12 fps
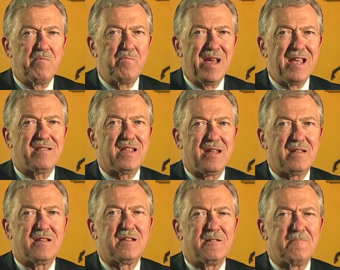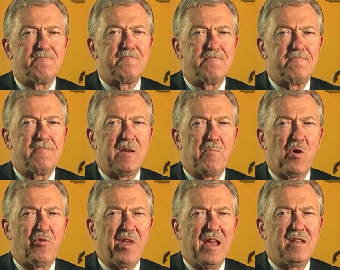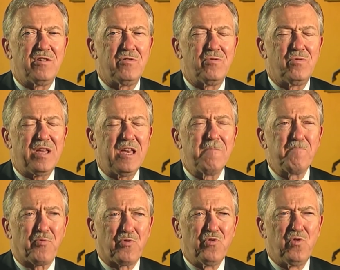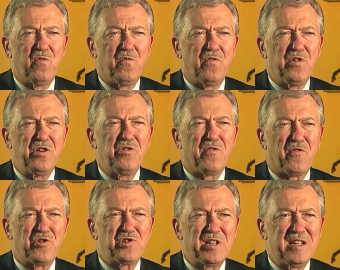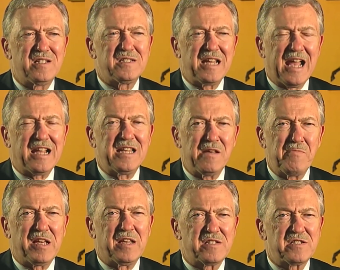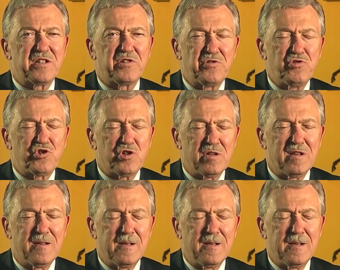it meant that uh, we both had to improve the university as an academic institution,